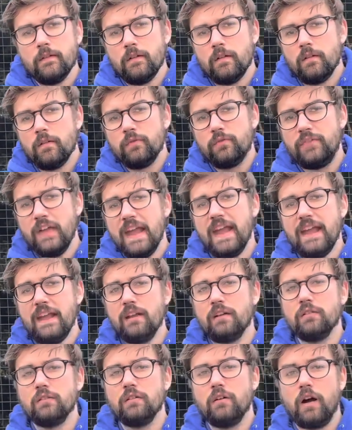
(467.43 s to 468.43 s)
they
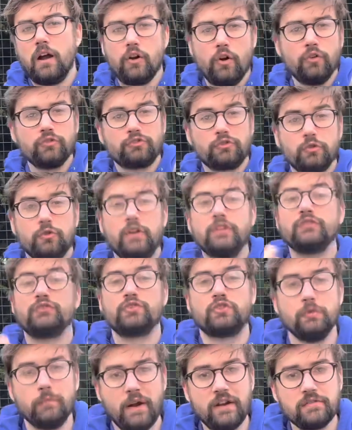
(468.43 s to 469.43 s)
are also
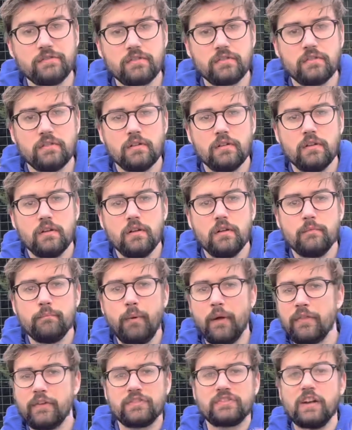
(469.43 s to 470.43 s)
consumers.
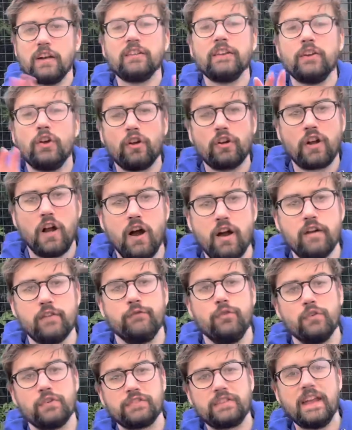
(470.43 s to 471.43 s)
But they're certainly not
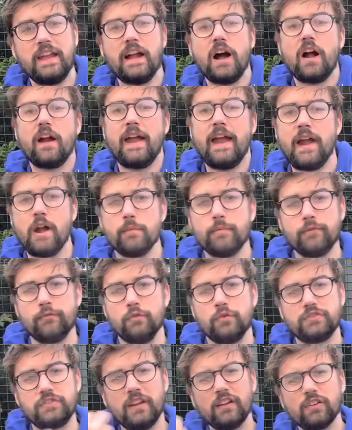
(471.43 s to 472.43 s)
carnivores. They are
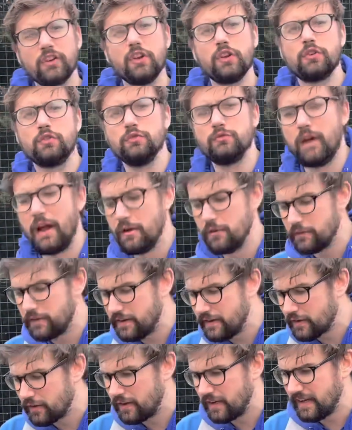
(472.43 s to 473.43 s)
herbivores. They're going to go around and
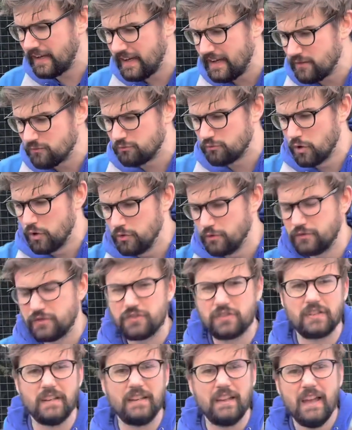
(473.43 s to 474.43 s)
they're going to eat
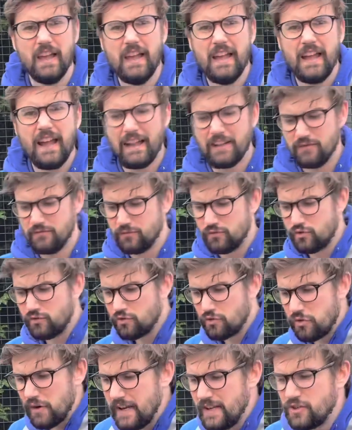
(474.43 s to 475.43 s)
roots and
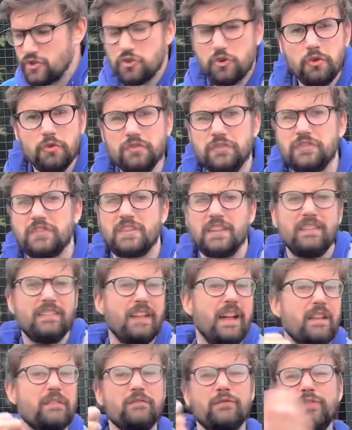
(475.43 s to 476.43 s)
tree shoots and
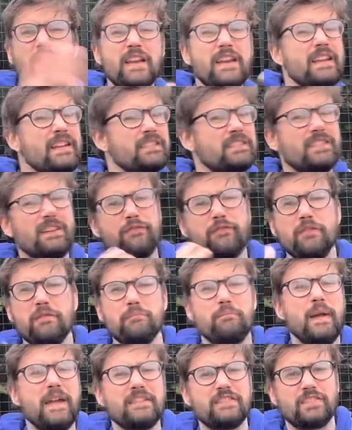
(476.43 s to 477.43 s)
various different
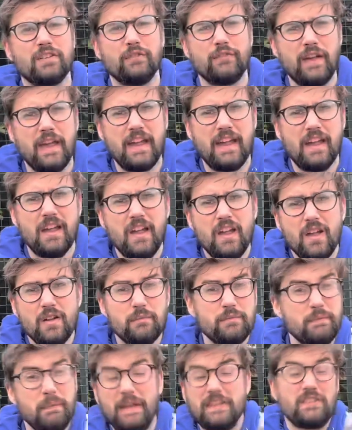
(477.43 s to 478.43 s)
bits of
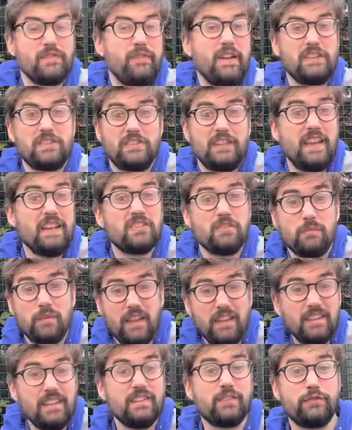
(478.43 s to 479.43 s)
vegetation
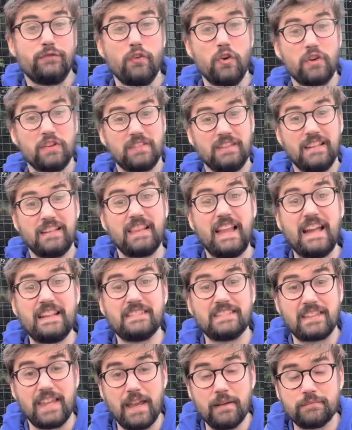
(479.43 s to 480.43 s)
within these forested
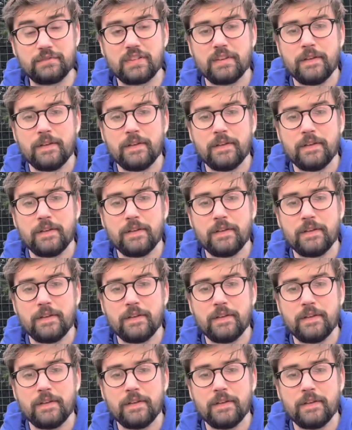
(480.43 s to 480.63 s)
landscapes.